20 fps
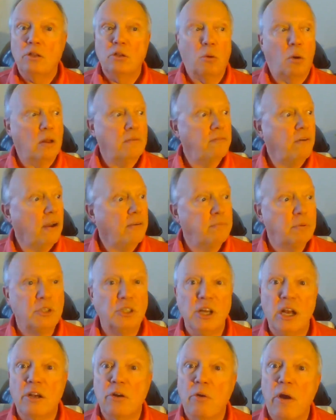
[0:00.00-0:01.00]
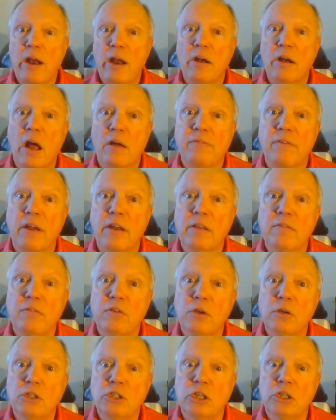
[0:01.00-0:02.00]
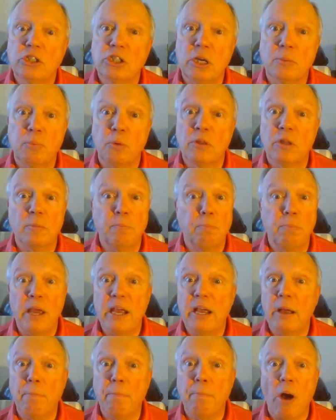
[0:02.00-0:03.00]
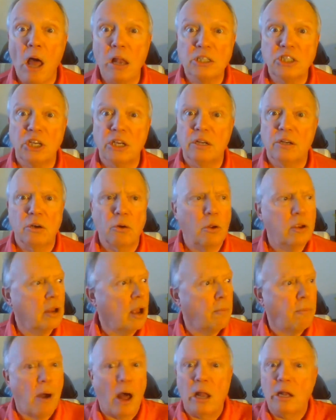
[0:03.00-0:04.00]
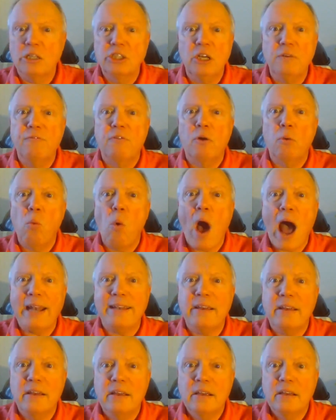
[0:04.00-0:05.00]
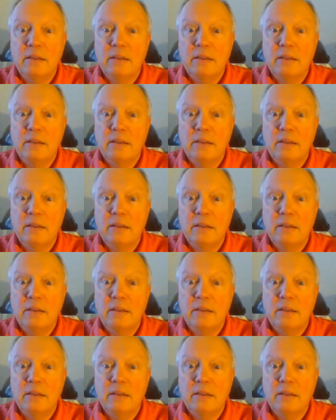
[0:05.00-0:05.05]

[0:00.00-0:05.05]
25% credit off any future ship with a big apology. They're going, apology for what?